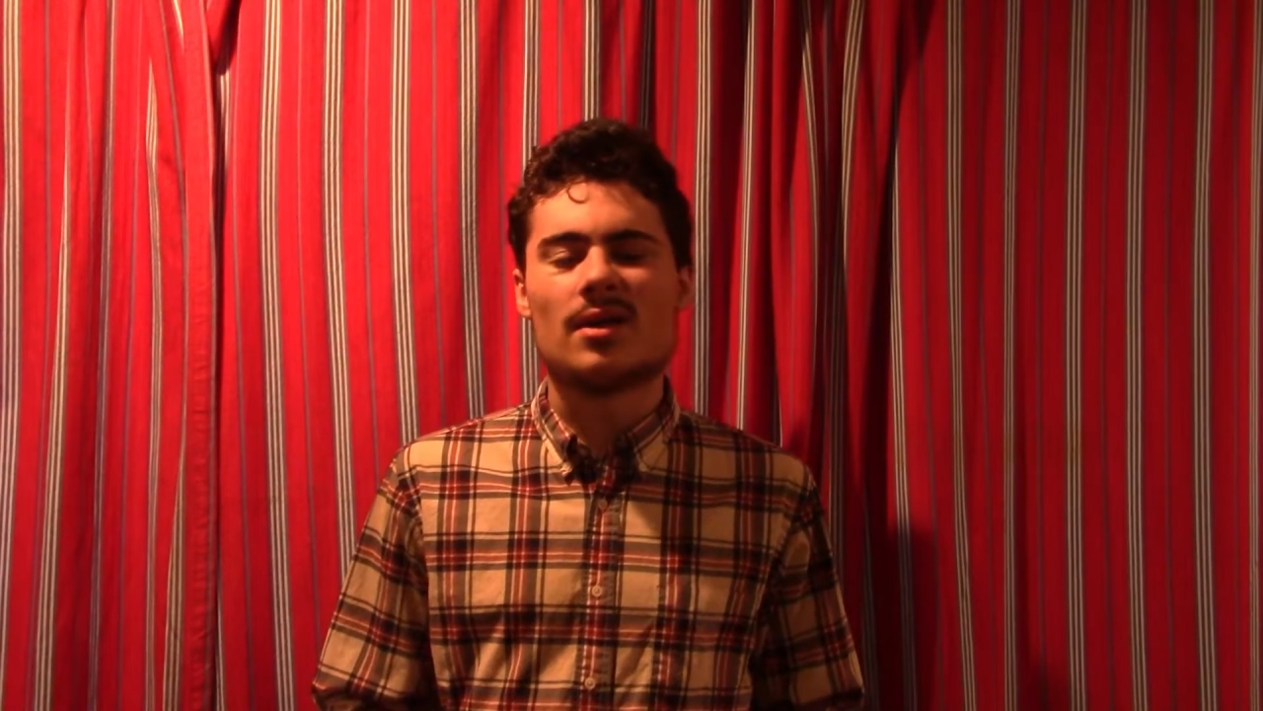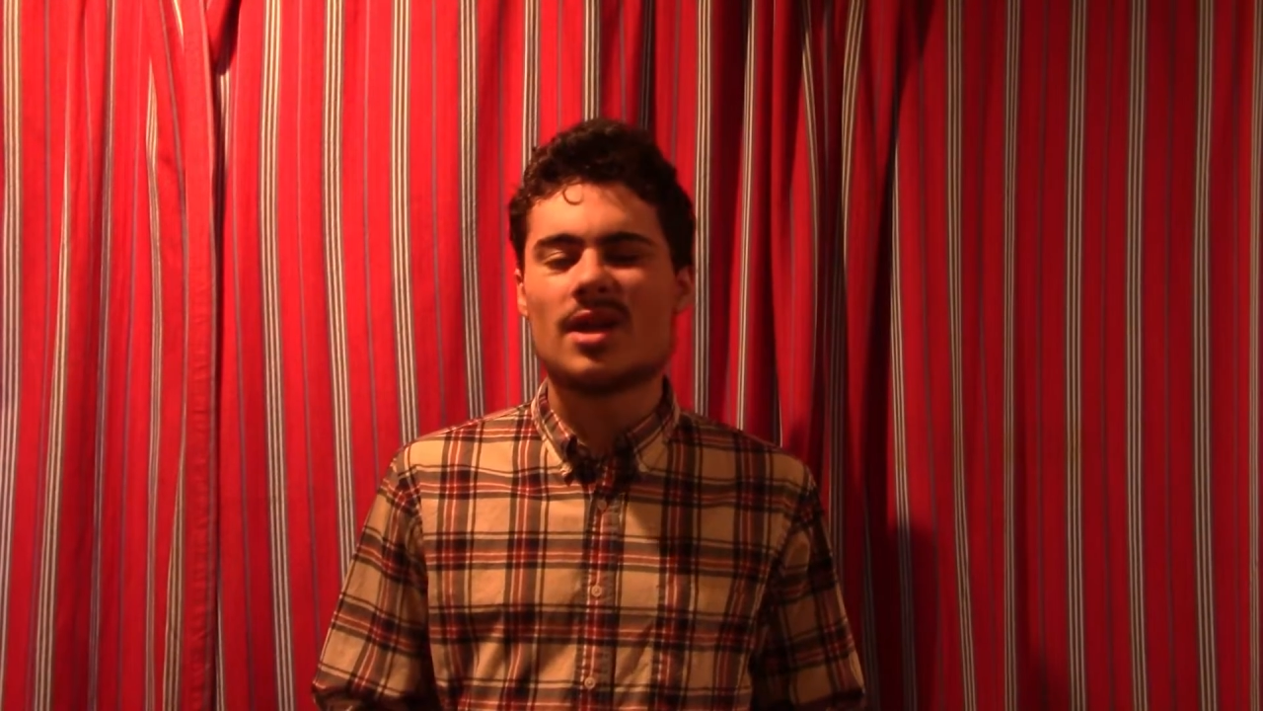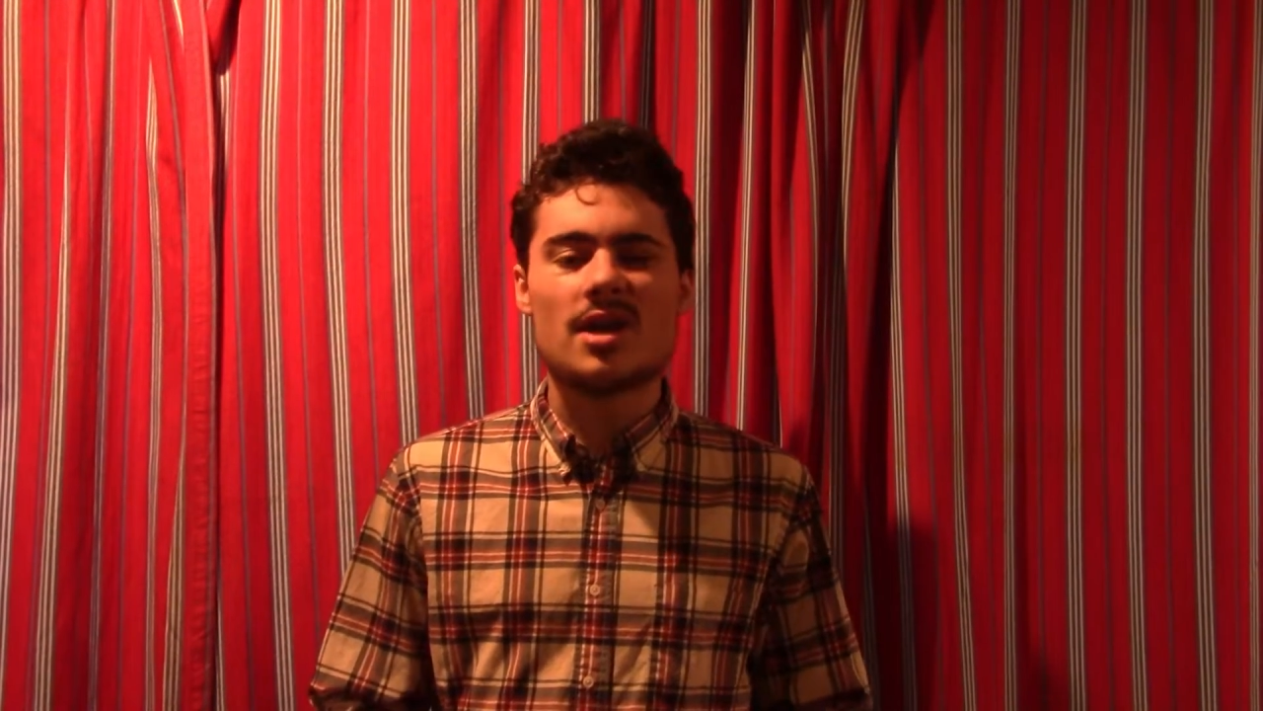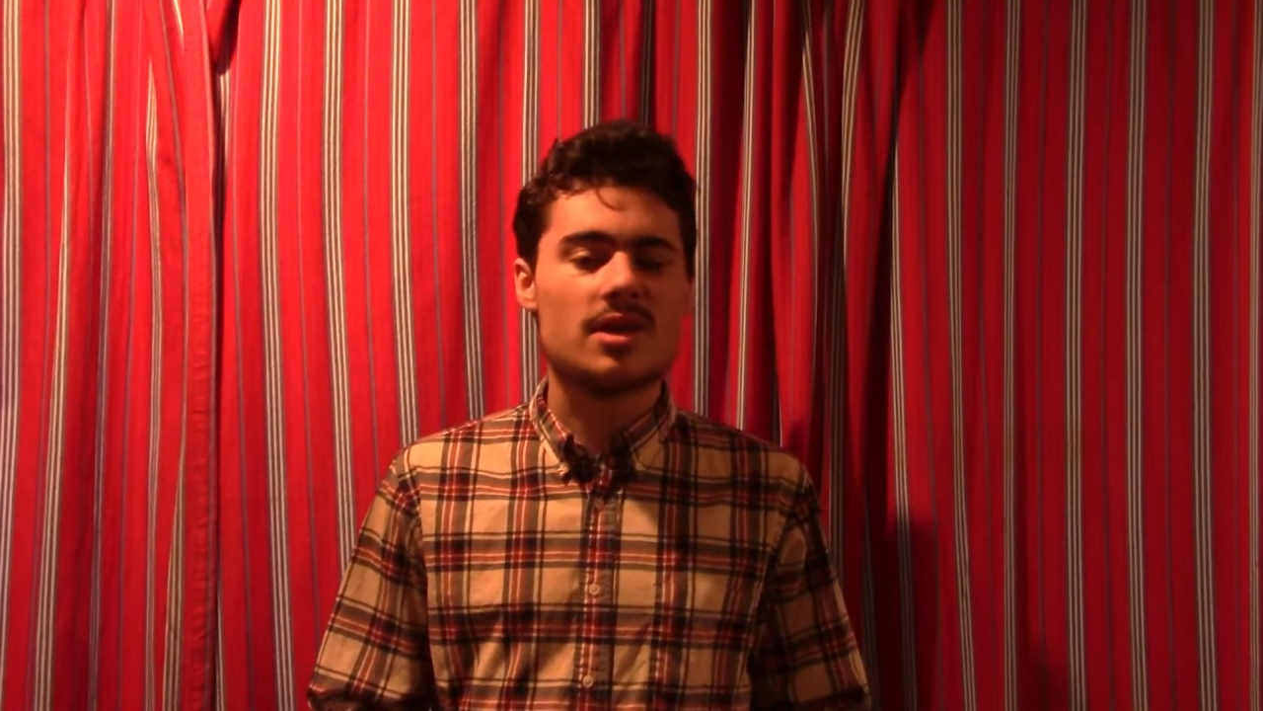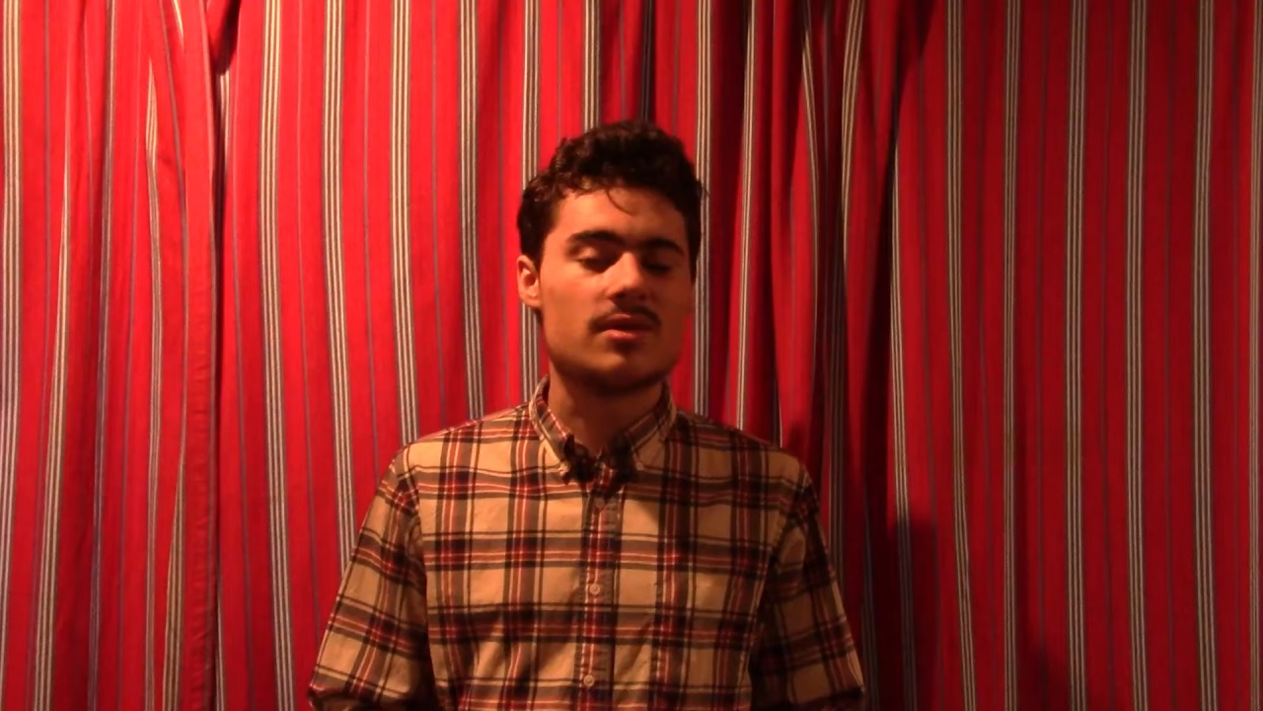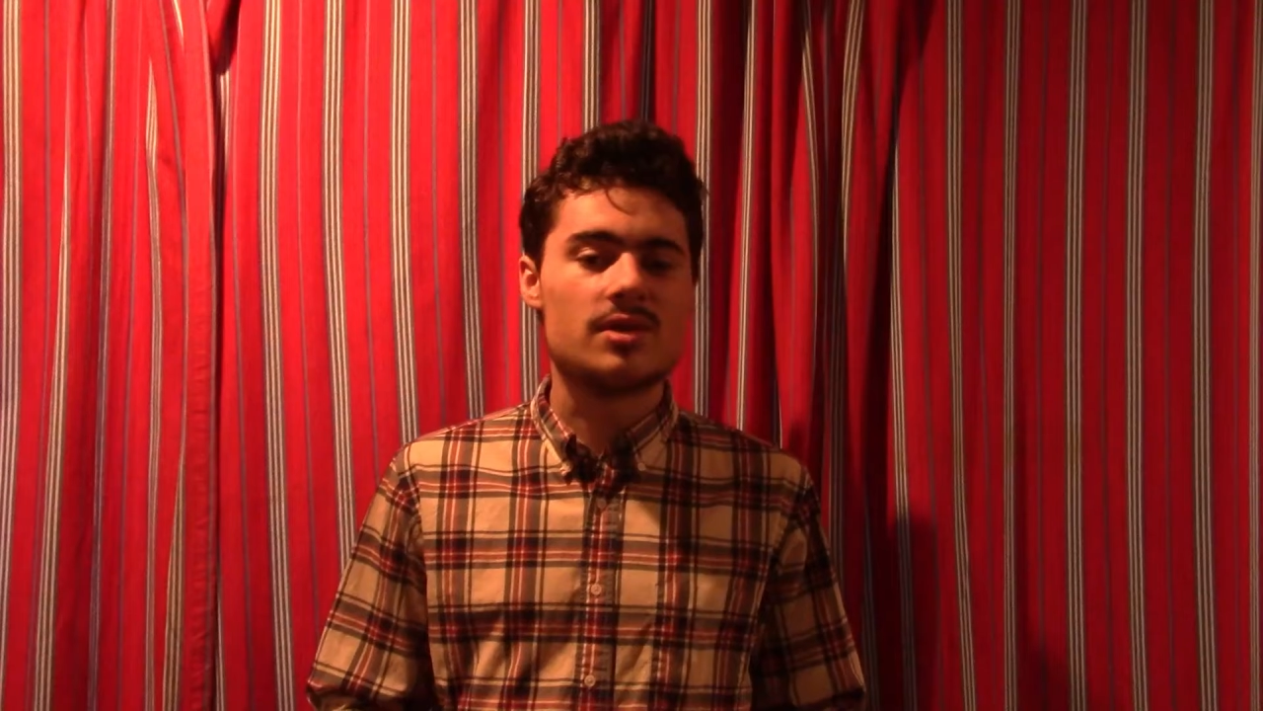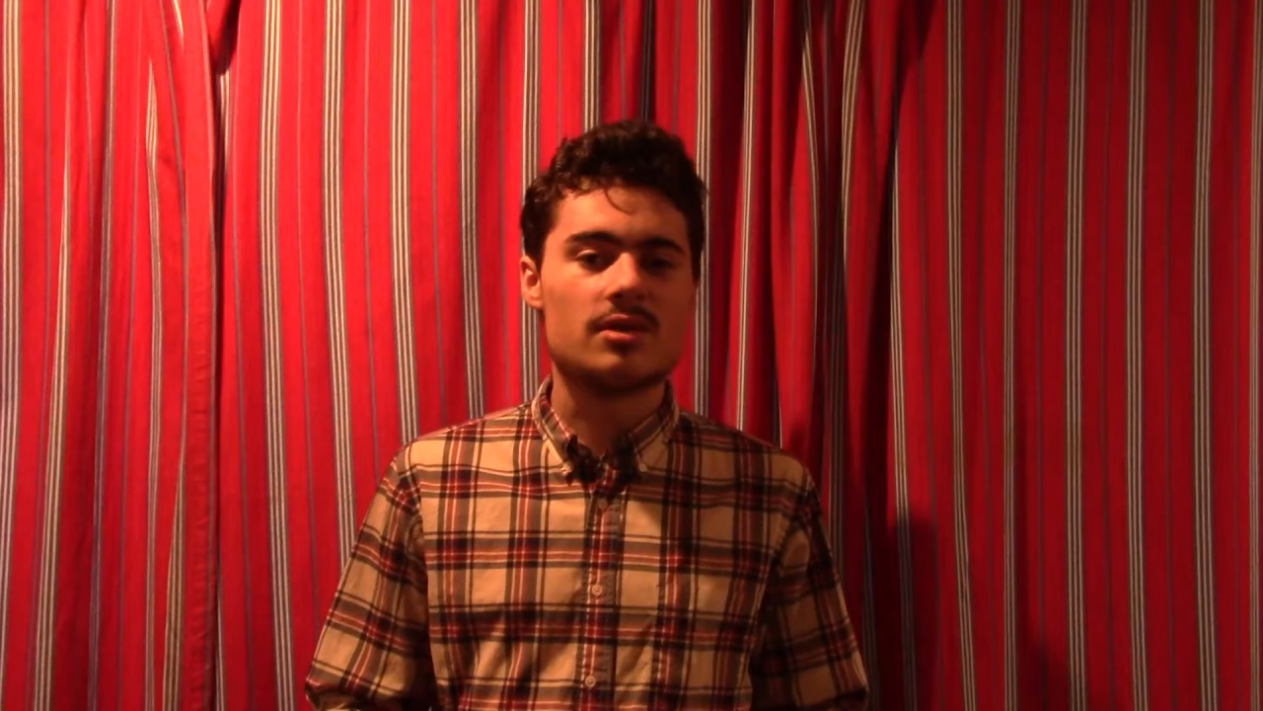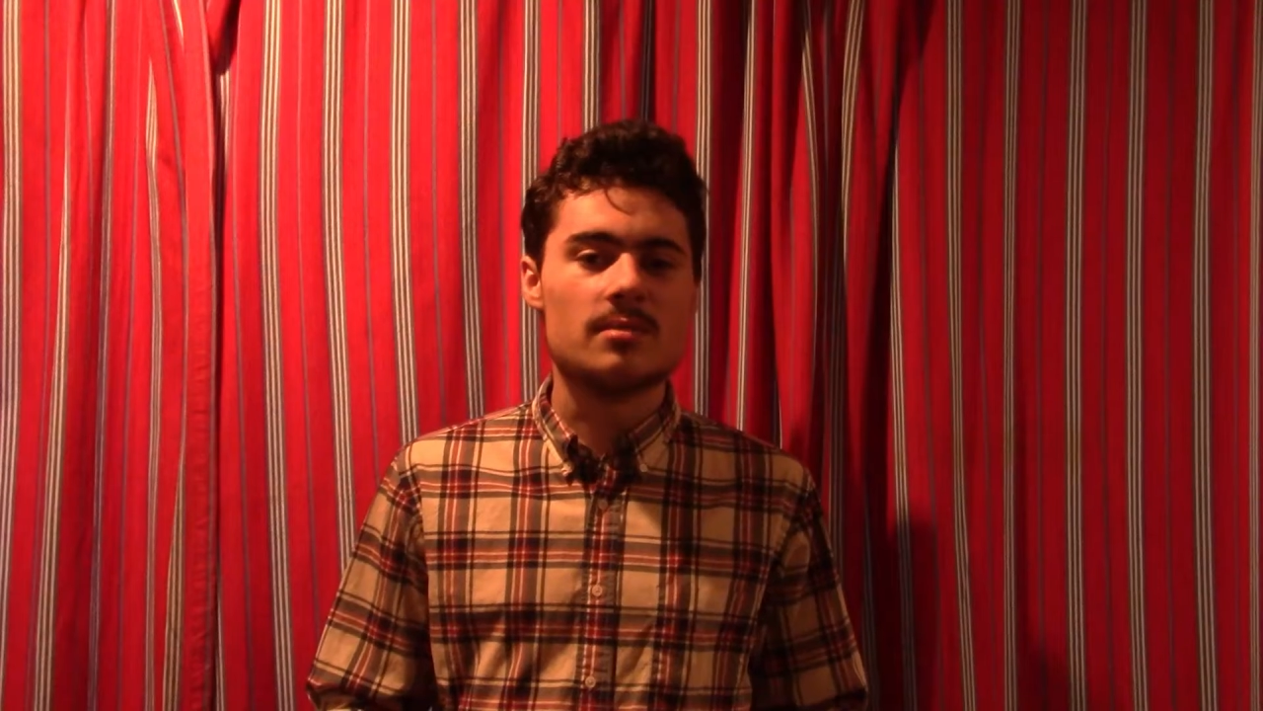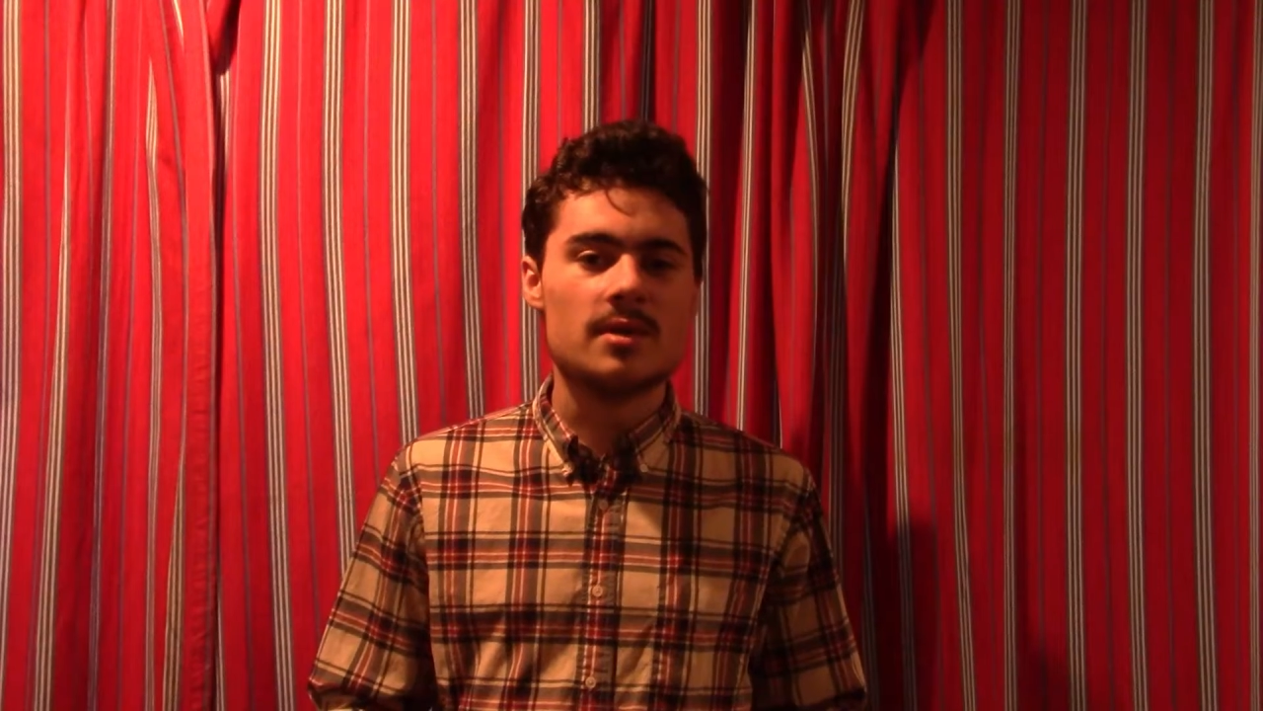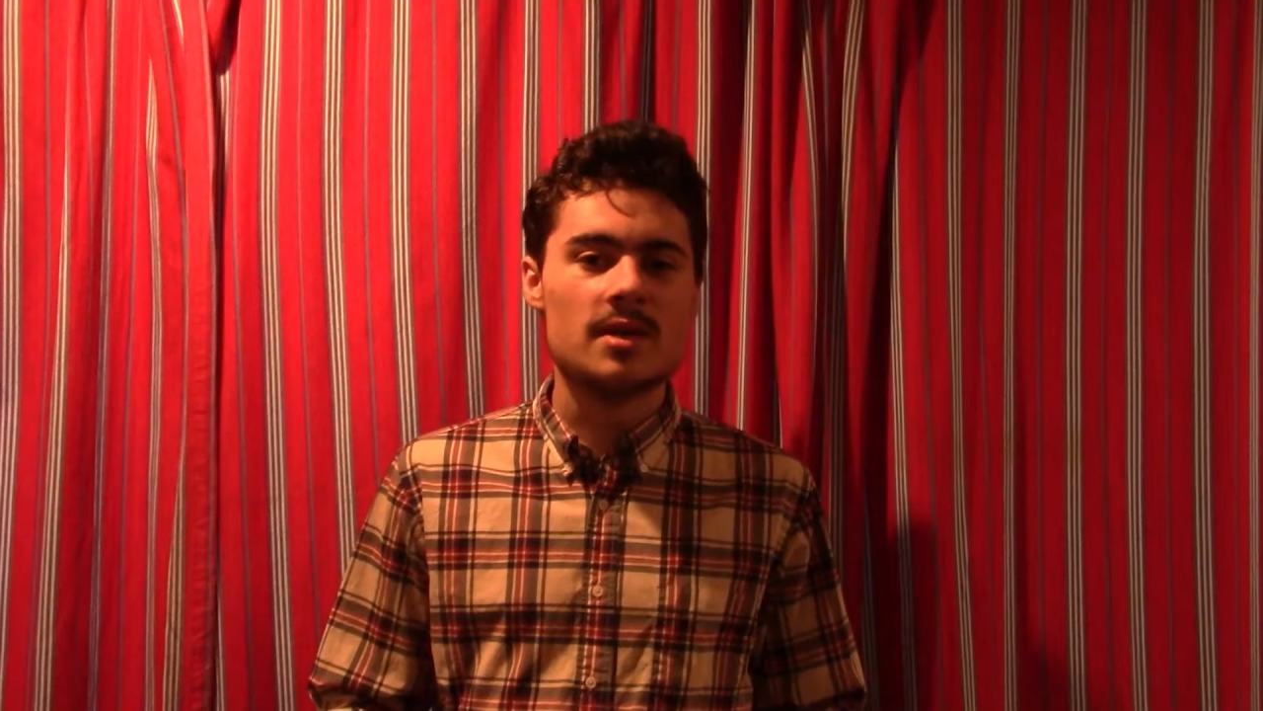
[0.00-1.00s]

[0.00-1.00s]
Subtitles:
not YouTube.